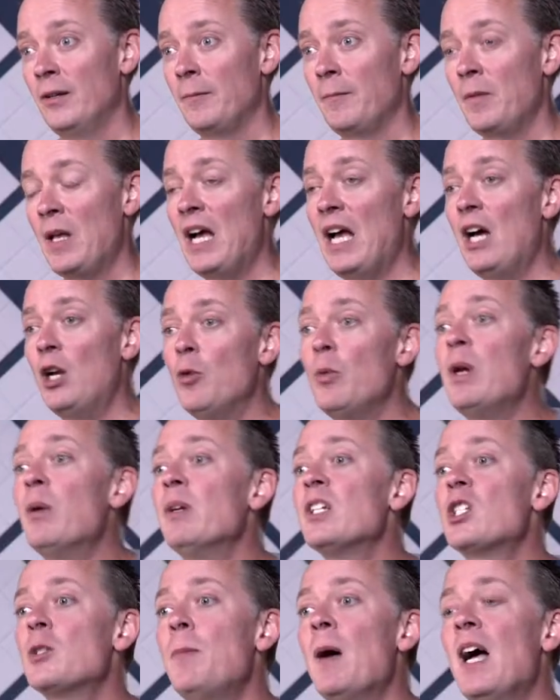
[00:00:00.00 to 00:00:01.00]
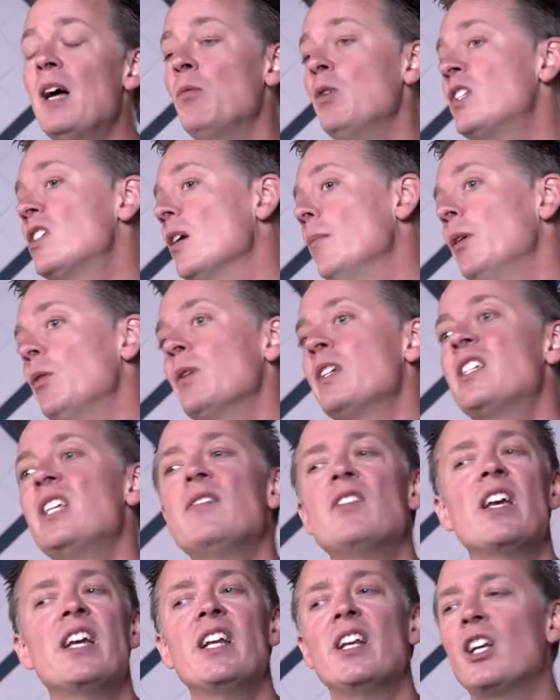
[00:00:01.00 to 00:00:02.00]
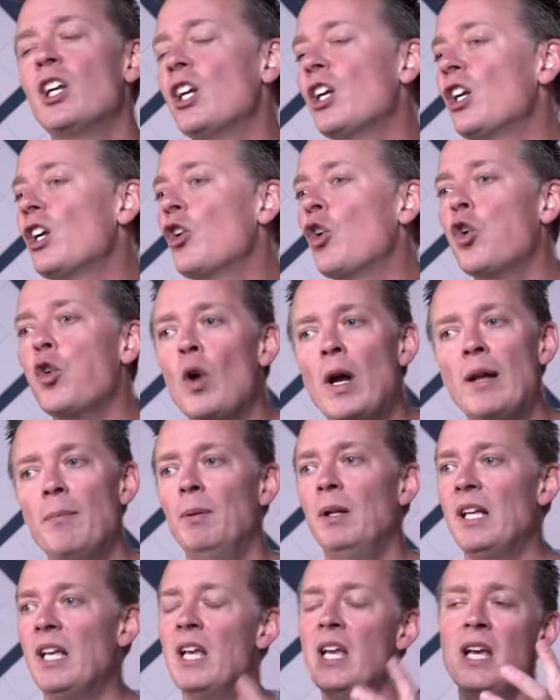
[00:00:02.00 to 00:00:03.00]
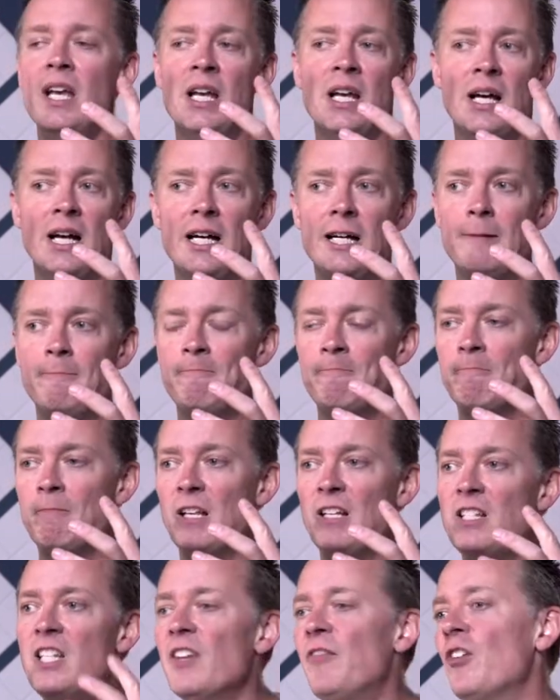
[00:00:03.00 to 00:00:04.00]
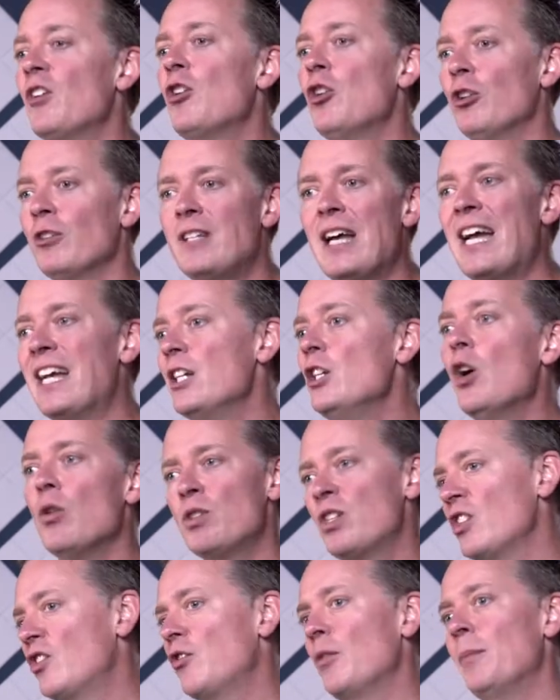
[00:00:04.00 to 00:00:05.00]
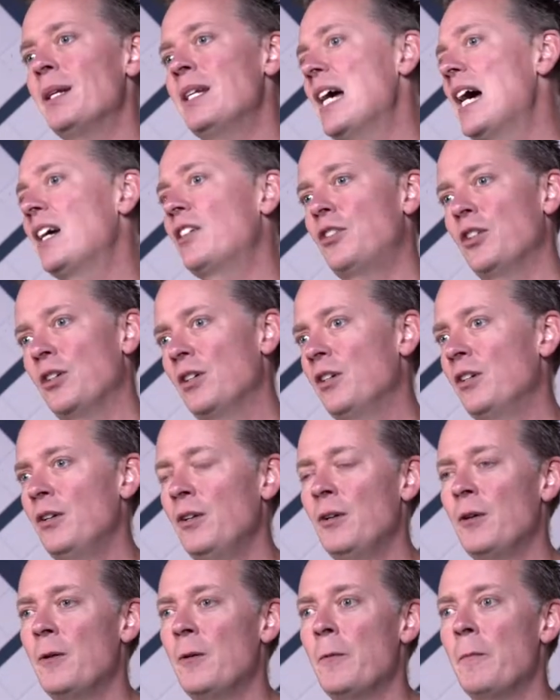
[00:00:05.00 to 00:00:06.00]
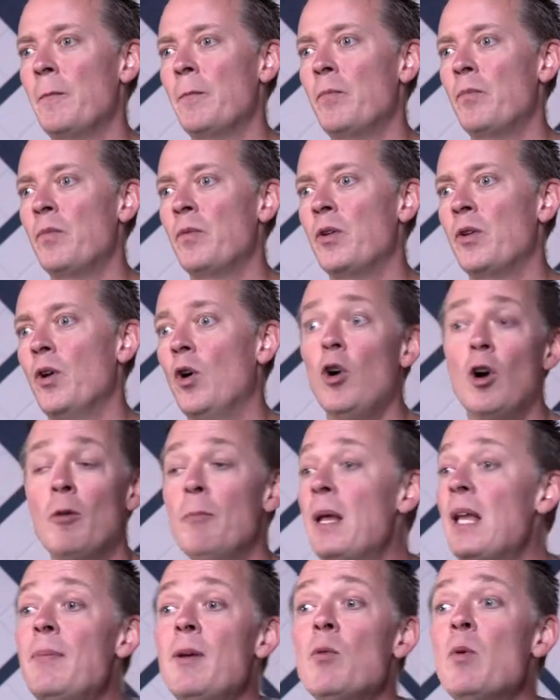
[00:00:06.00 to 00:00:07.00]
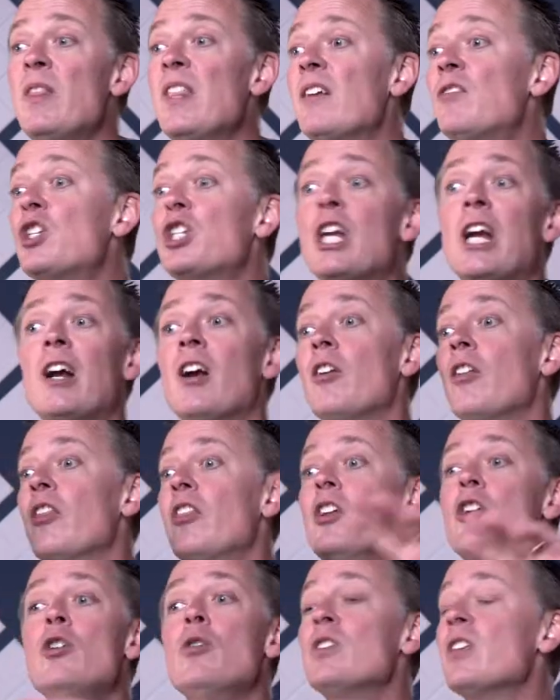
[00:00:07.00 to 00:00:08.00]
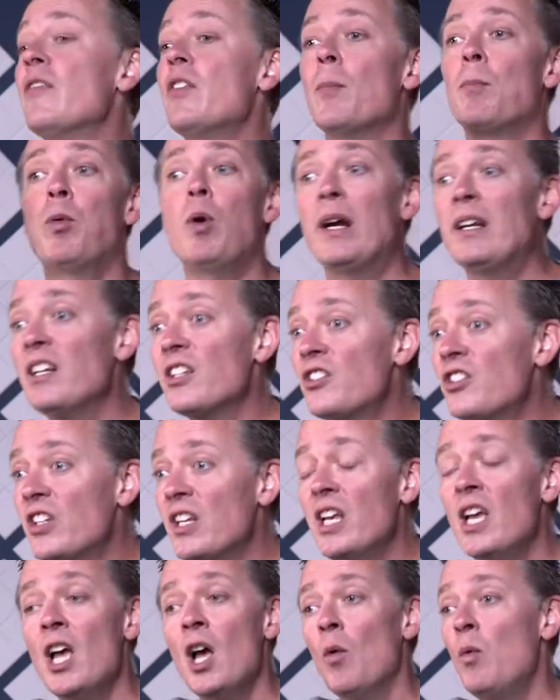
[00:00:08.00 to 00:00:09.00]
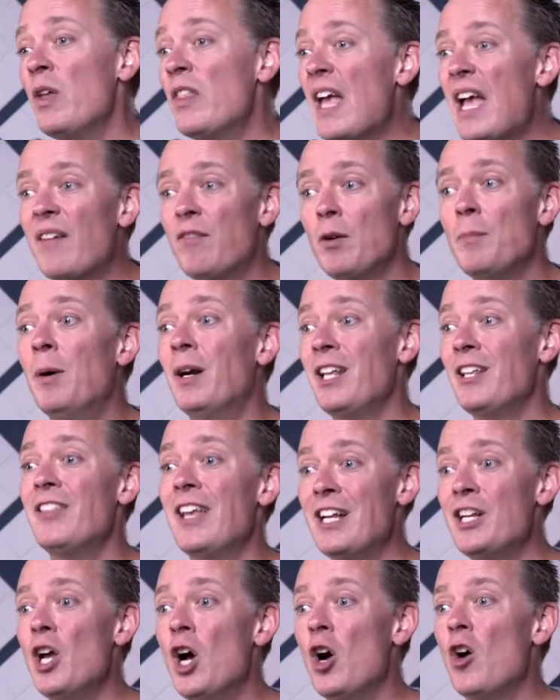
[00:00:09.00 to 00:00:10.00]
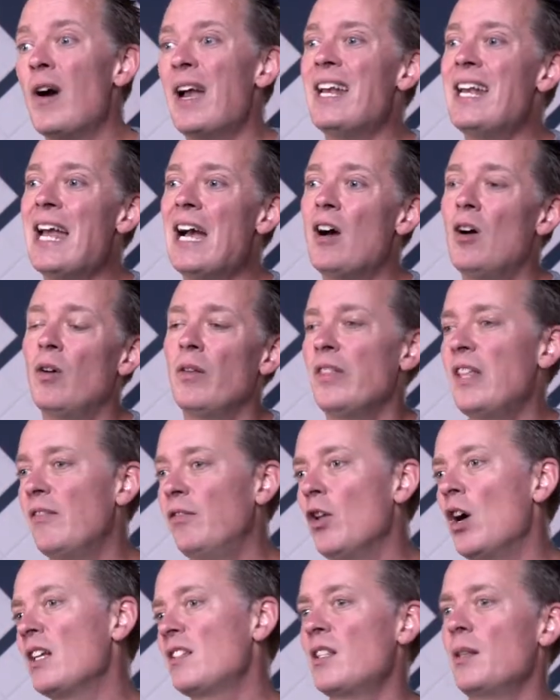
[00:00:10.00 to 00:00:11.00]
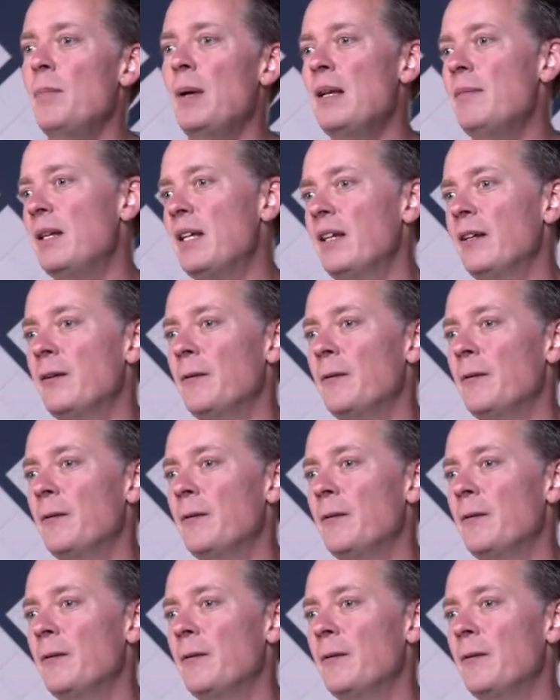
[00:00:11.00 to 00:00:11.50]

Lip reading: How do we respond when someone receives an incredibly difficult diagnosis from a doctor? Or maybe when they've shared the news of their pregnancy with everybody they know and now they've lost the baby.